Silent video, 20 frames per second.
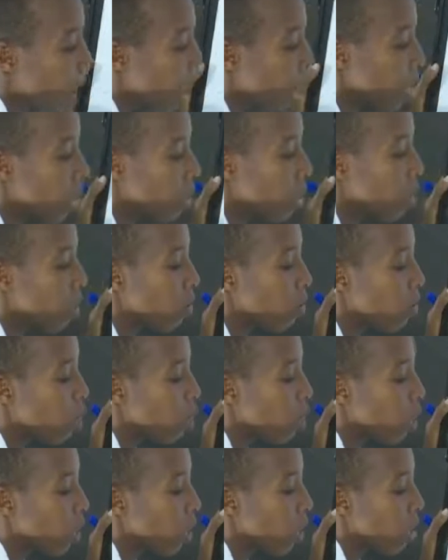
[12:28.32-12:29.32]
and this
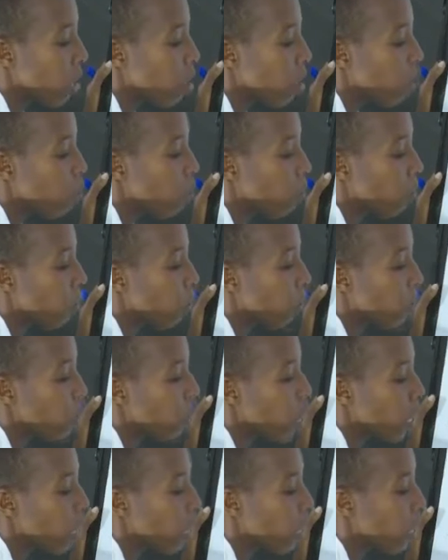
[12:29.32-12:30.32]
urine, of
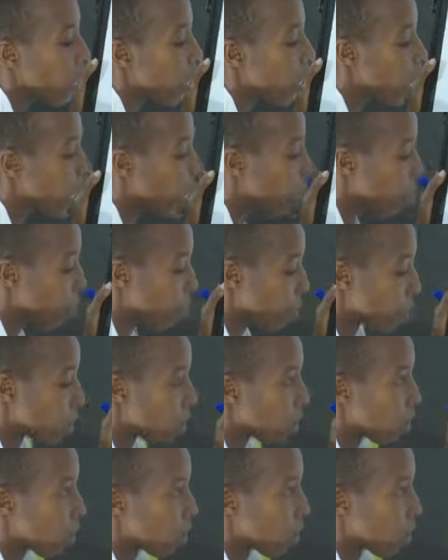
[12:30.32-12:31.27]
course, is dilute.